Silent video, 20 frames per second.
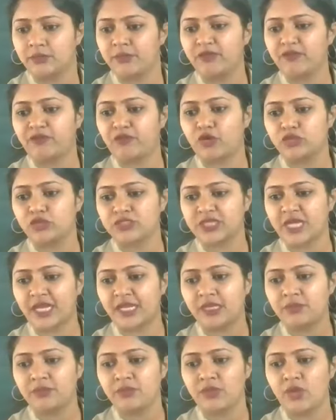before
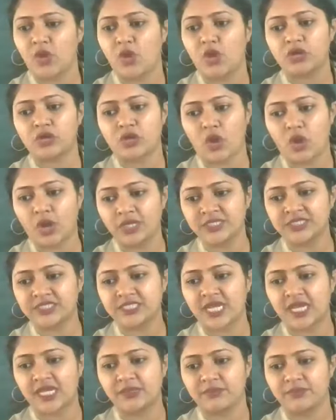time or on
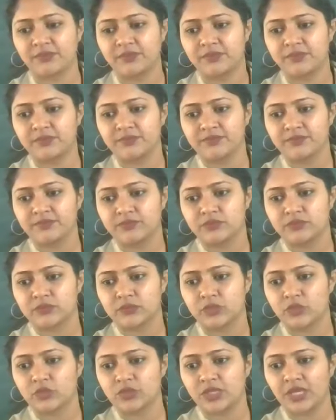time.
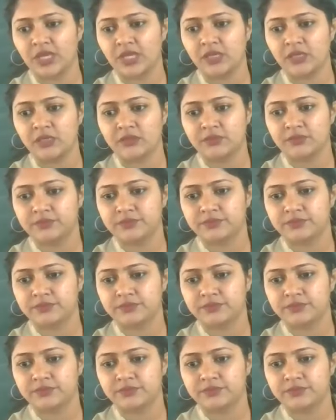Okay,